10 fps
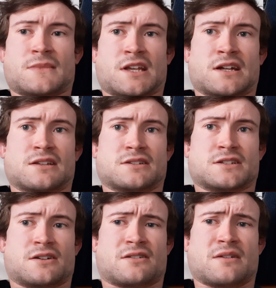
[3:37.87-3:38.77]
and
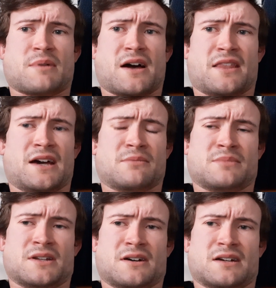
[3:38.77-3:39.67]
sorry about that,
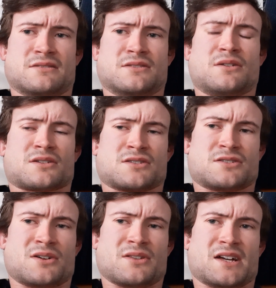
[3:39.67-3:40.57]
but I do not
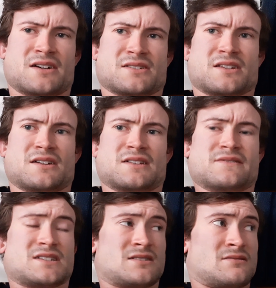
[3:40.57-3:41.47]
control the house that I live
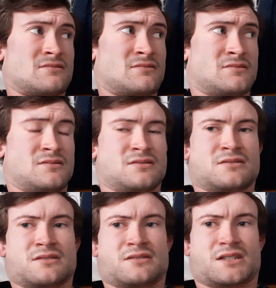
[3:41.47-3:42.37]
in.
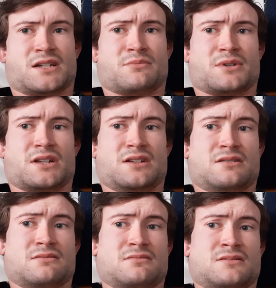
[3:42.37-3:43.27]
Somebody
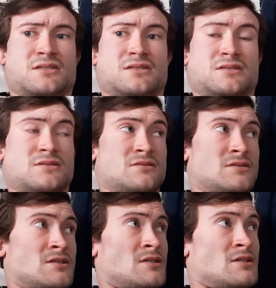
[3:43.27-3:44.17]
is
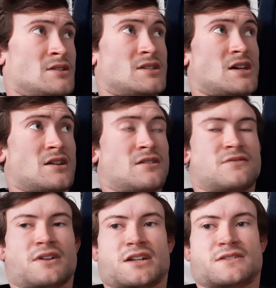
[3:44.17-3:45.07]
taking
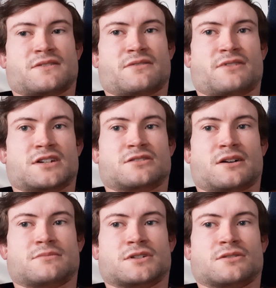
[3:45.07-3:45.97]
advantage of their free
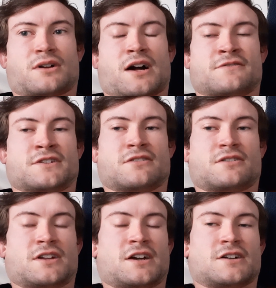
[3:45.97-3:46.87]
time to look after their
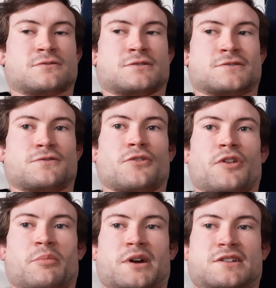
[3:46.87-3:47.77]
own house, which has fallen
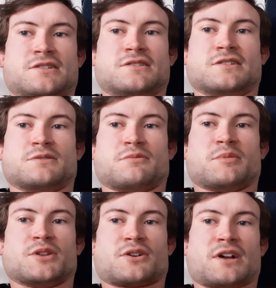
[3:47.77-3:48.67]
to pieces since we've
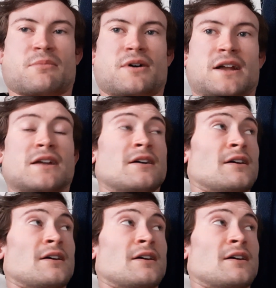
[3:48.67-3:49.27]
been looking at mine.